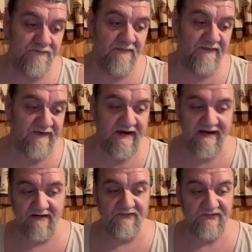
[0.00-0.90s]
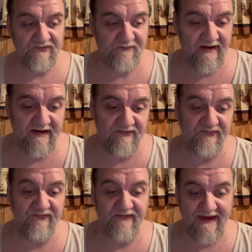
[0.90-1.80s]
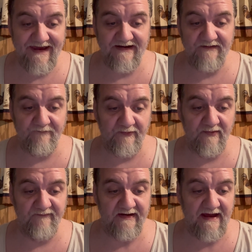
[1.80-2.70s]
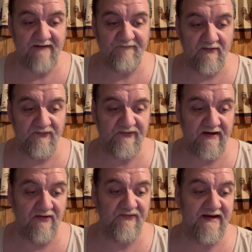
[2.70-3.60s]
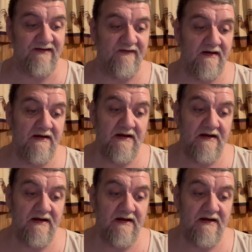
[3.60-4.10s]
The analyst expects that improving iPhone sales and